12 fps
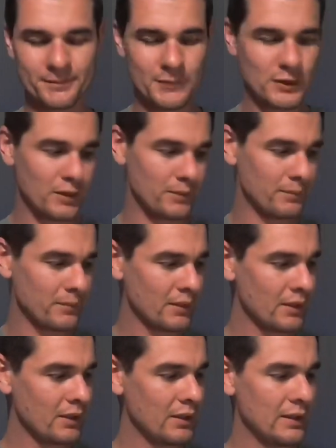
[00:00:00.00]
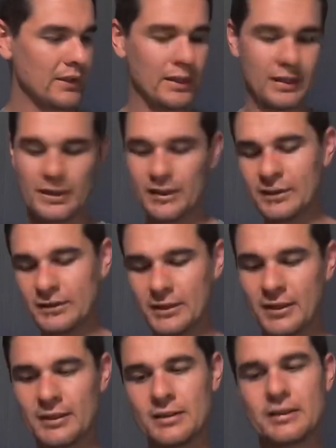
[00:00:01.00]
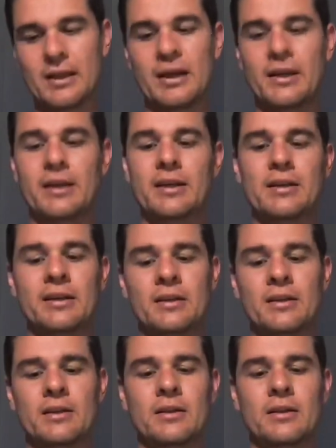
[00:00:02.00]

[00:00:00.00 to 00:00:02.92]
So this is a